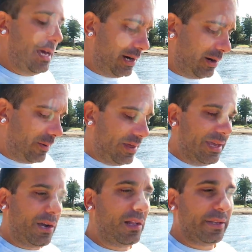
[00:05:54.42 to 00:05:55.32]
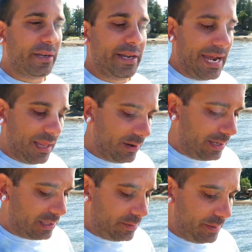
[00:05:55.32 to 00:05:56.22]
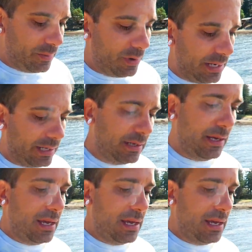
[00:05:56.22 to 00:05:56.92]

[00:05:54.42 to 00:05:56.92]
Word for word: I don't know why they called it a gallery. It should be more like